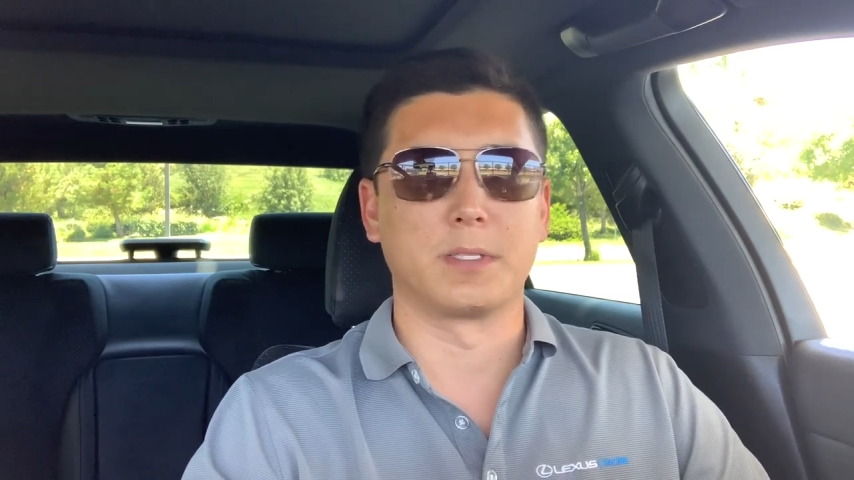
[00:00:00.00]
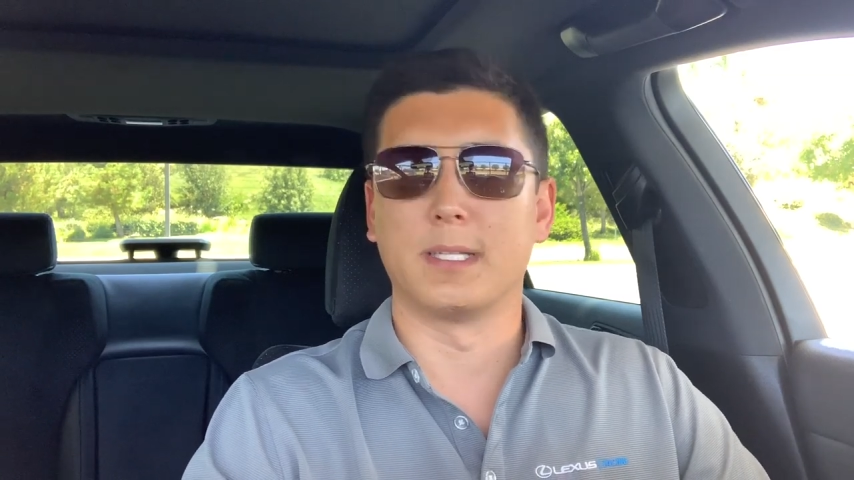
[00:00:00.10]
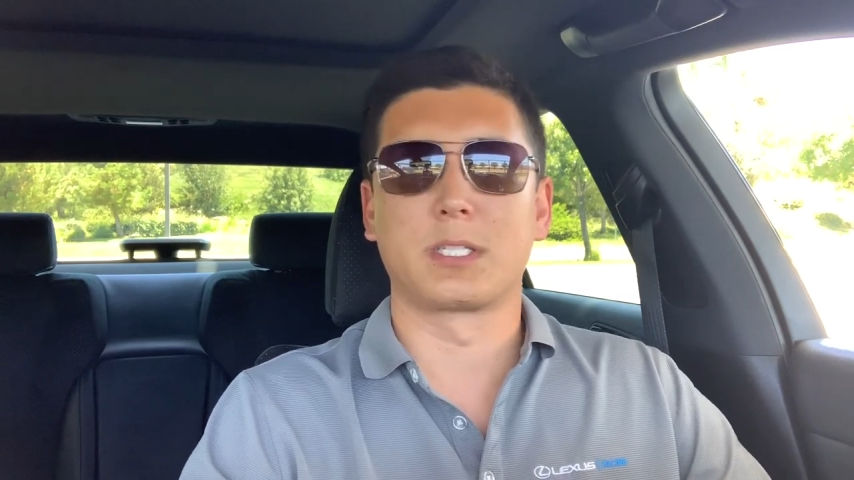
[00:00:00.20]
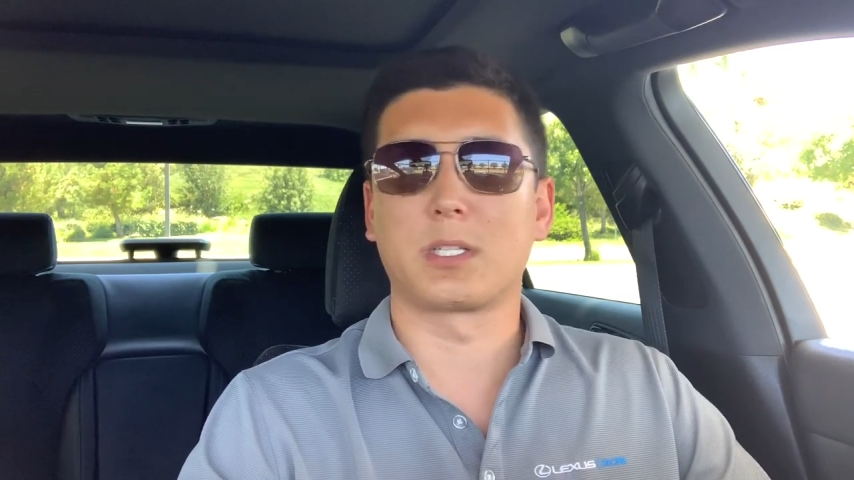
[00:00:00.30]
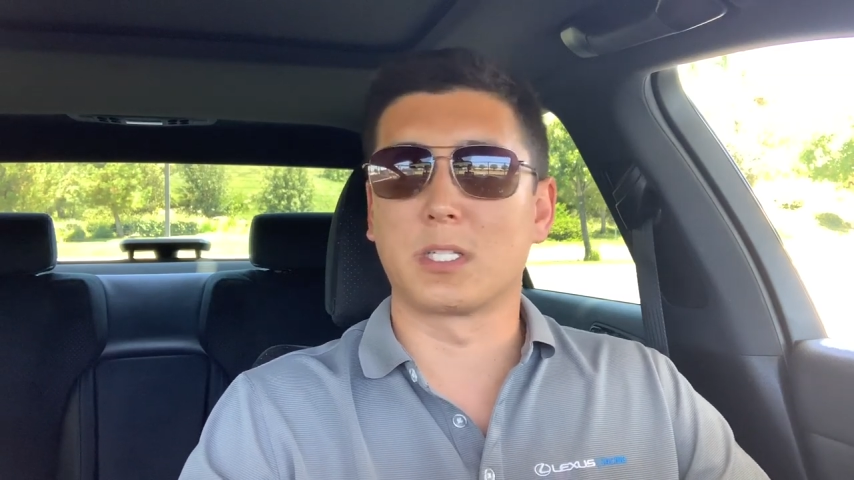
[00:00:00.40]

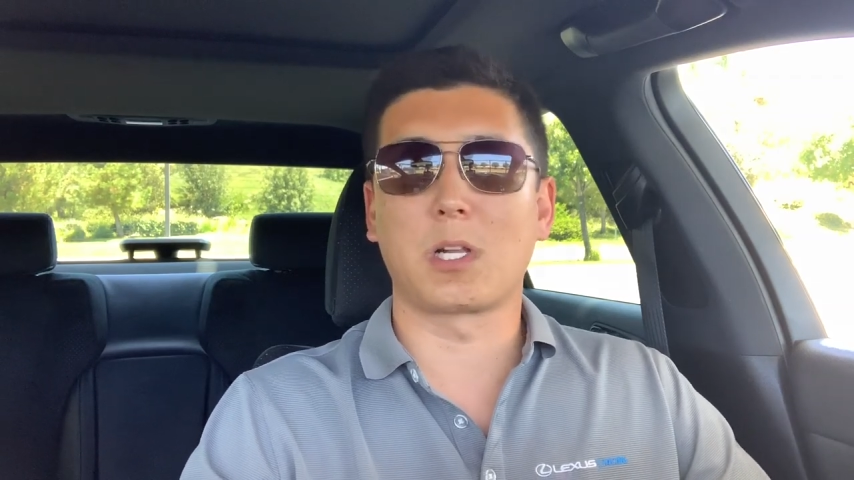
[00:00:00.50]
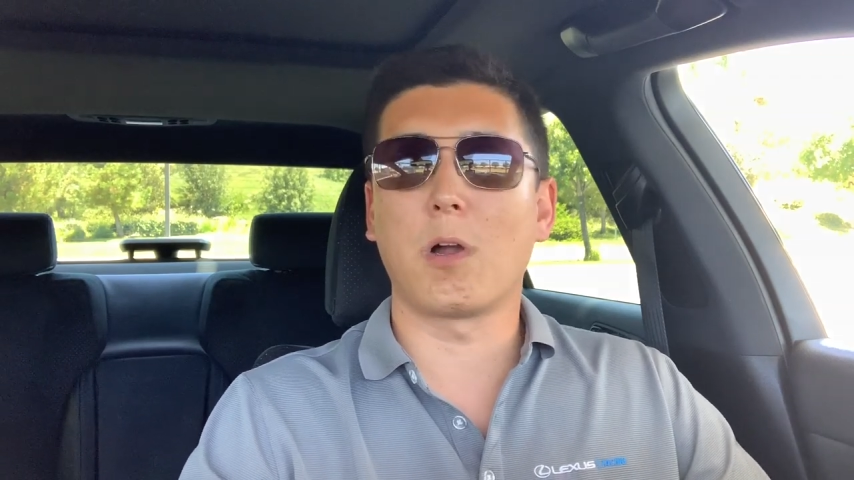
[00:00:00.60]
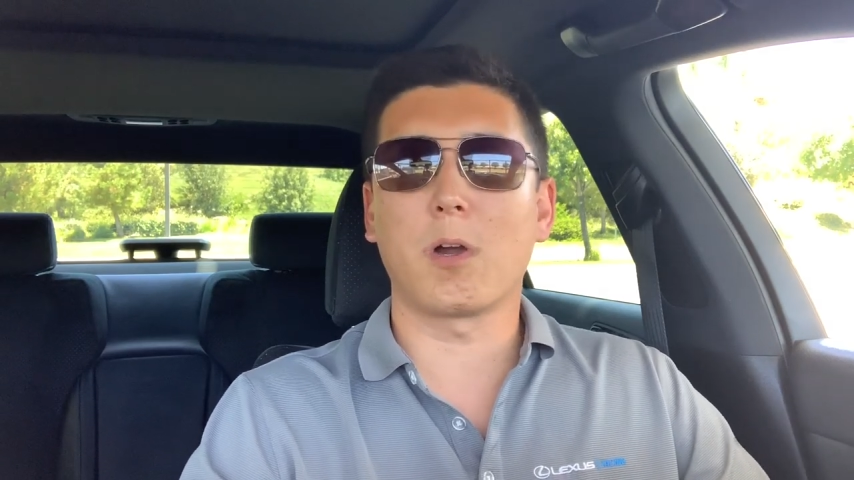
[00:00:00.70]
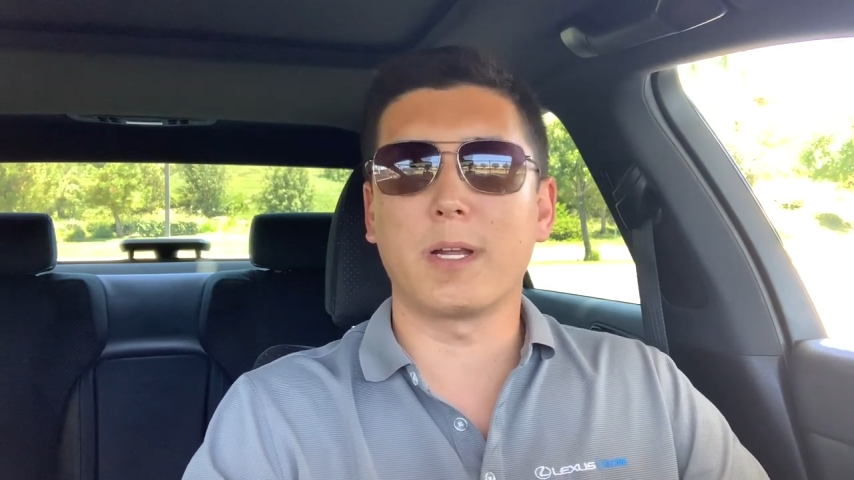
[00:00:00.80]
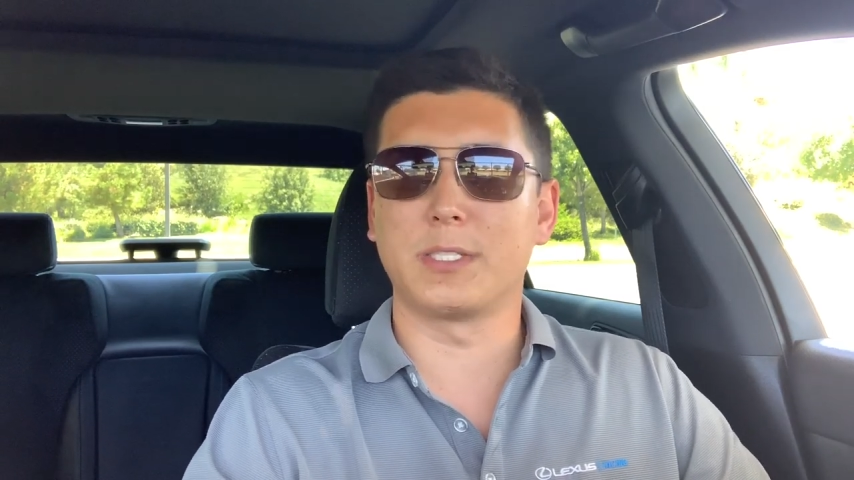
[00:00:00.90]
this
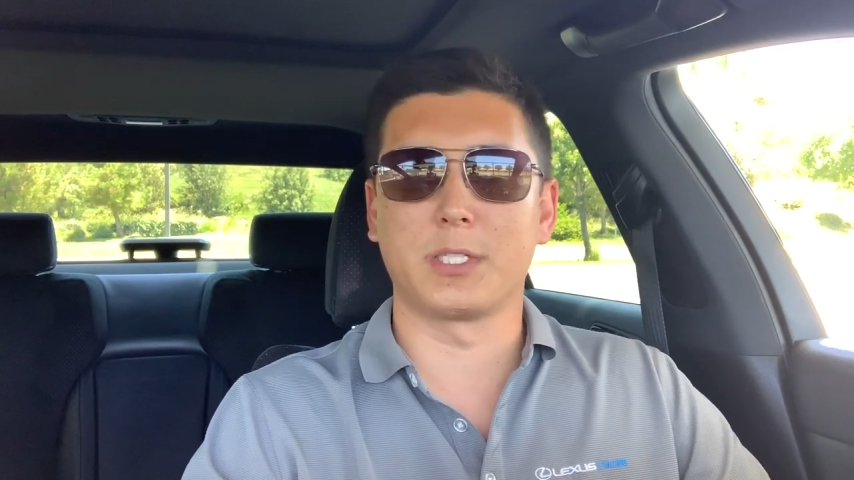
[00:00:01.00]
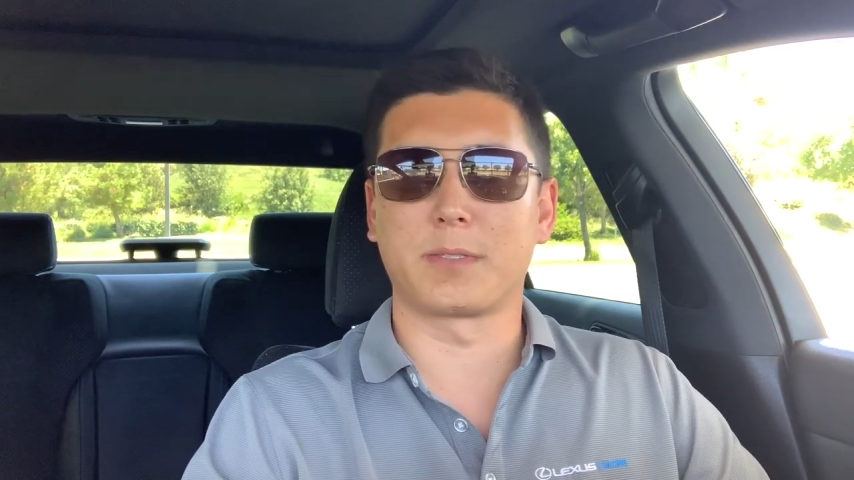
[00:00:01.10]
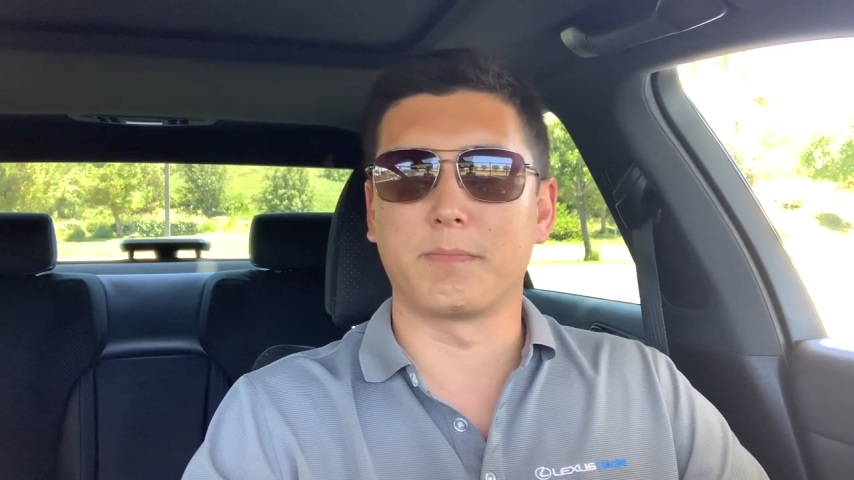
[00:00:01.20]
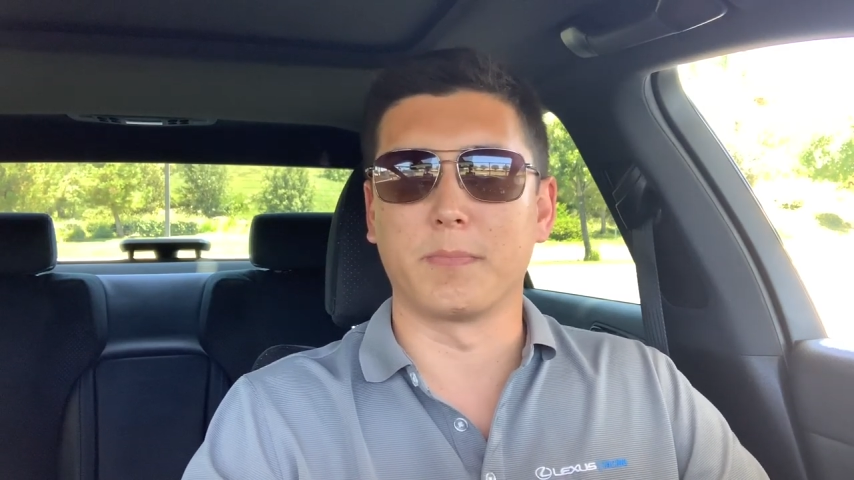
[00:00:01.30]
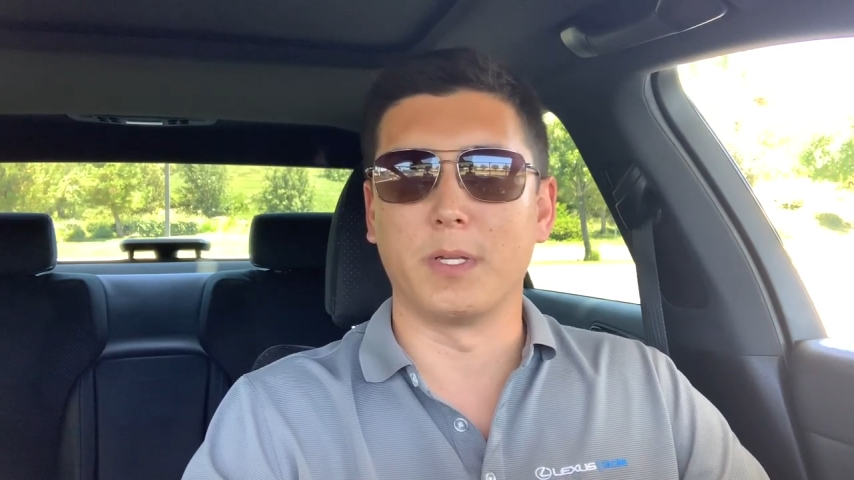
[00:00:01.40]
car has just